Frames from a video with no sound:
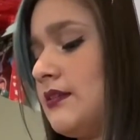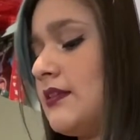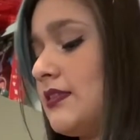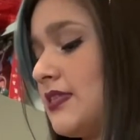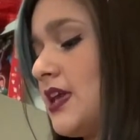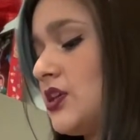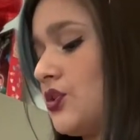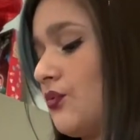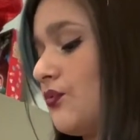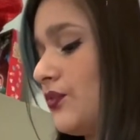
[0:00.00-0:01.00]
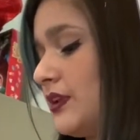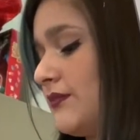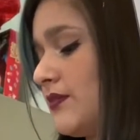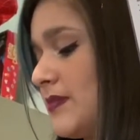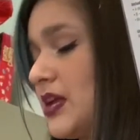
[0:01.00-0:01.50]
Thank you for
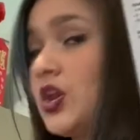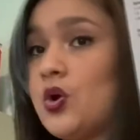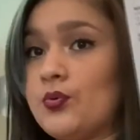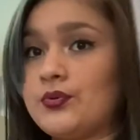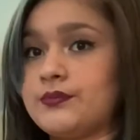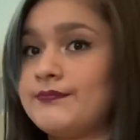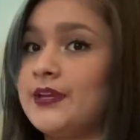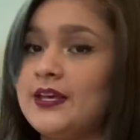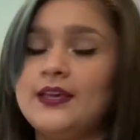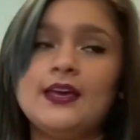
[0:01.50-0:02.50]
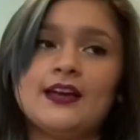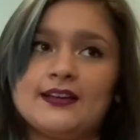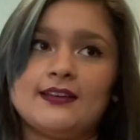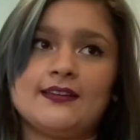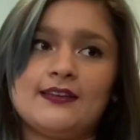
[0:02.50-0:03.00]
leaving me alone.
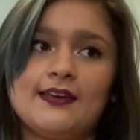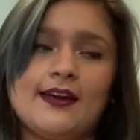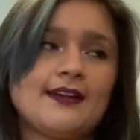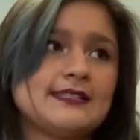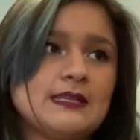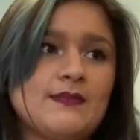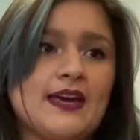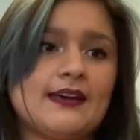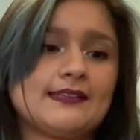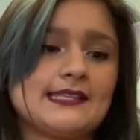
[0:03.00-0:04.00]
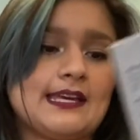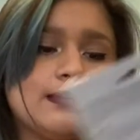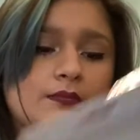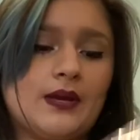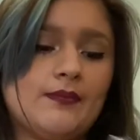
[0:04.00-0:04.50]
Icing bags
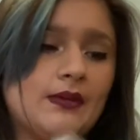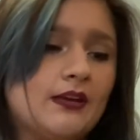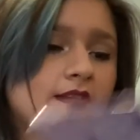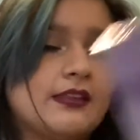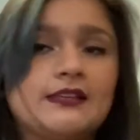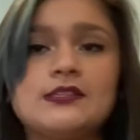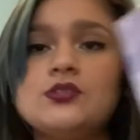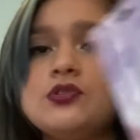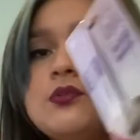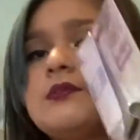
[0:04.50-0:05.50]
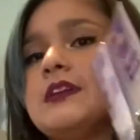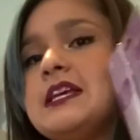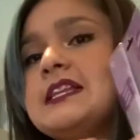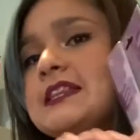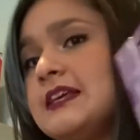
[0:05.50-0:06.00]
and piping and things. You don't
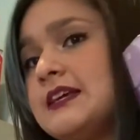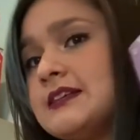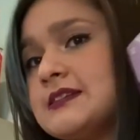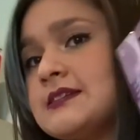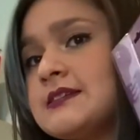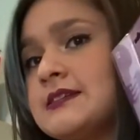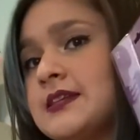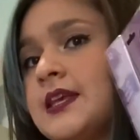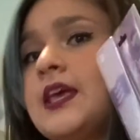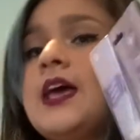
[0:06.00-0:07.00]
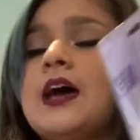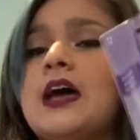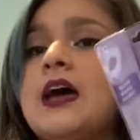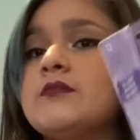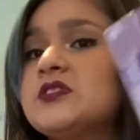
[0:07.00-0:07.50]
need these.
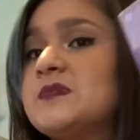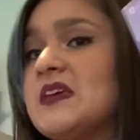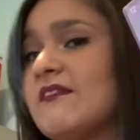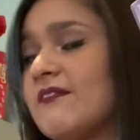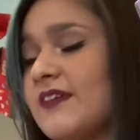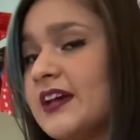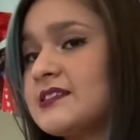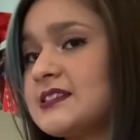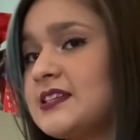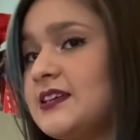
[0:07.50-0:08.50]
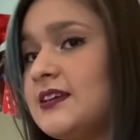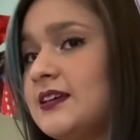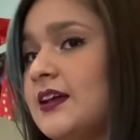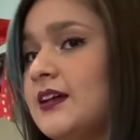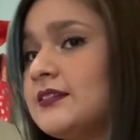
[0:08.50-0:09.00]
I'm just being fancy.
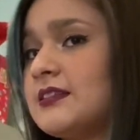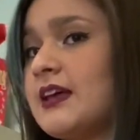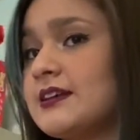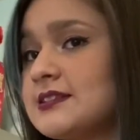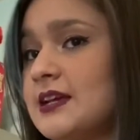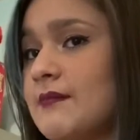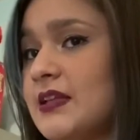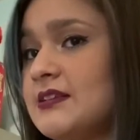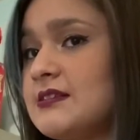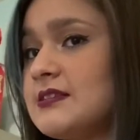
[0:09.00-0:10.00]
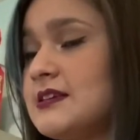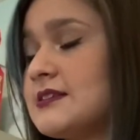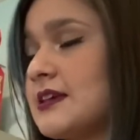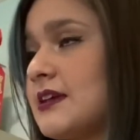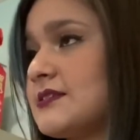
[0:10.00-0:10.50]
Last time I did these,
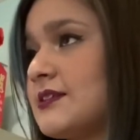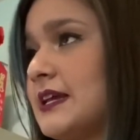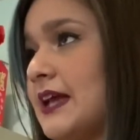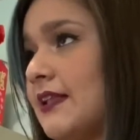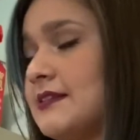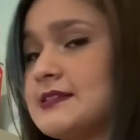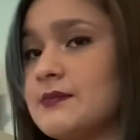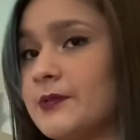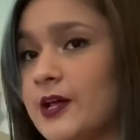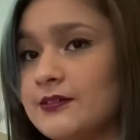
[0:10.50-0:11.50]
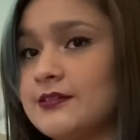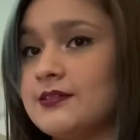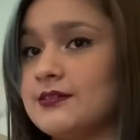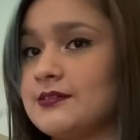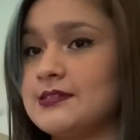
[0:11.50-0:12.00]
I took a gallon Ziploc,
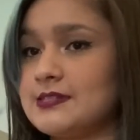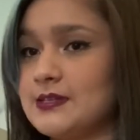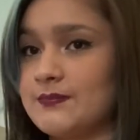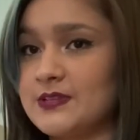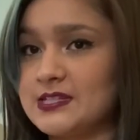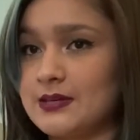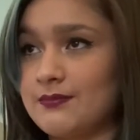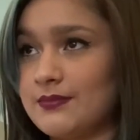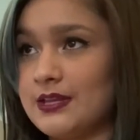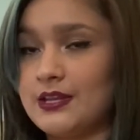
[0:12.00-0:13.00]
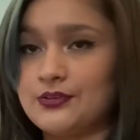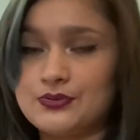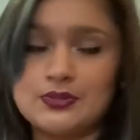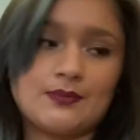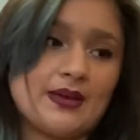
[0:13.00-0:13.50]
snipped the tip, and I used
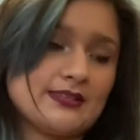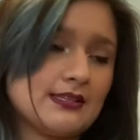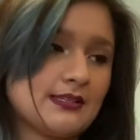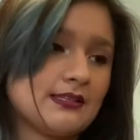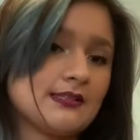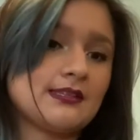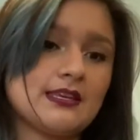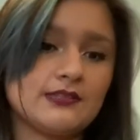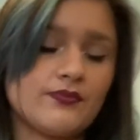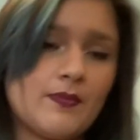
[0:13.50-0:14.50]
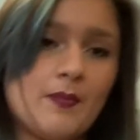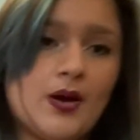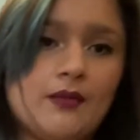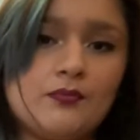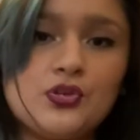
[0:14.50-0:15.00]
some icing things from my mom,
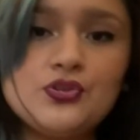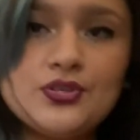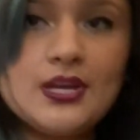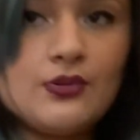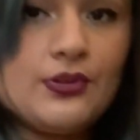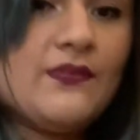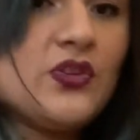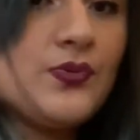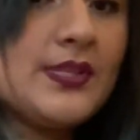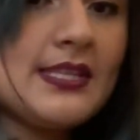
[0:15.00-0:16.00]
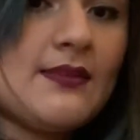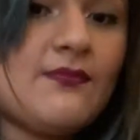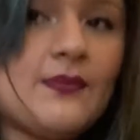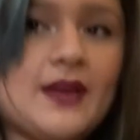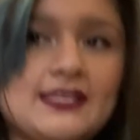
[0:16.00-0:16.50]
but usually I don't even use the tip
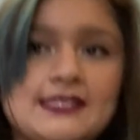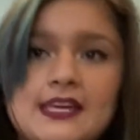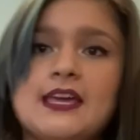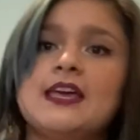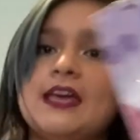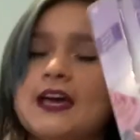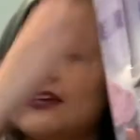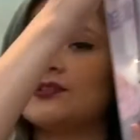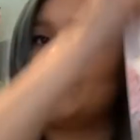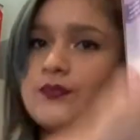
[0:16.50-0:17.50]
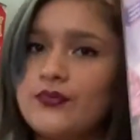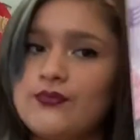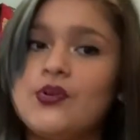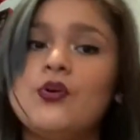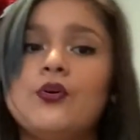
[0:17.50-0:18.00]
from icing.
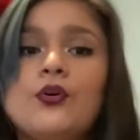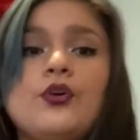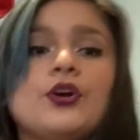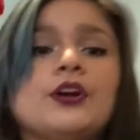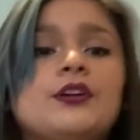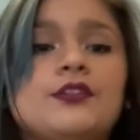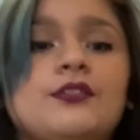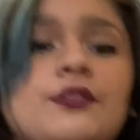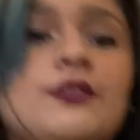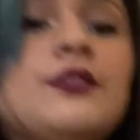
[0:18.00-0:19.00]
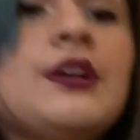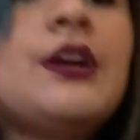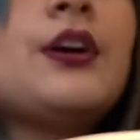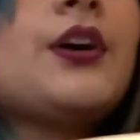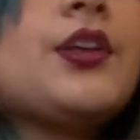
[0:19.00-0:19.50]
Or
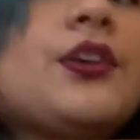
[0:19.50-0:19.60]
you can